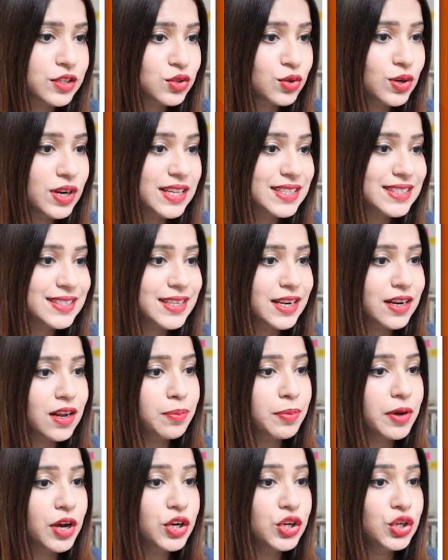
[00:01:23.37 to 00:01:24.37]
So let's set
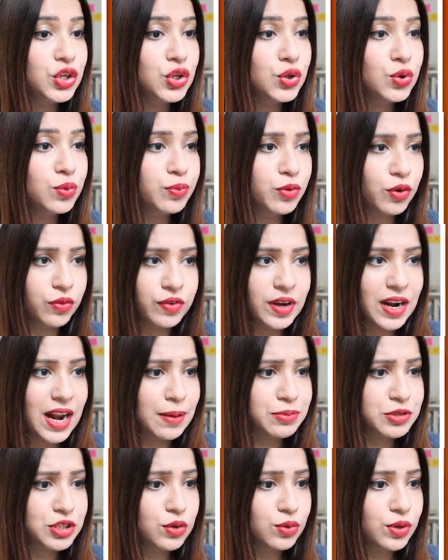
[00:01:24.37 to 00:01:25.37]
up a new profile,
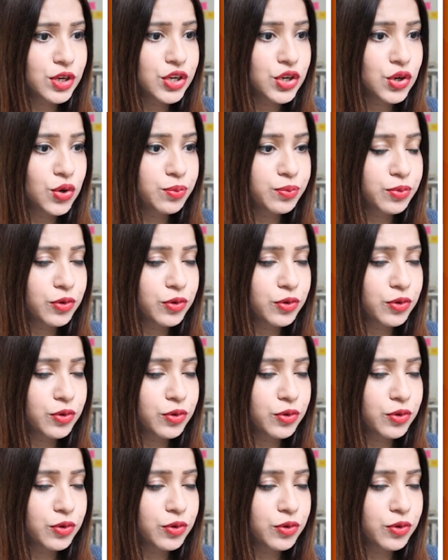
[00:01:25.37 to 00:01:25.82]
absolutely new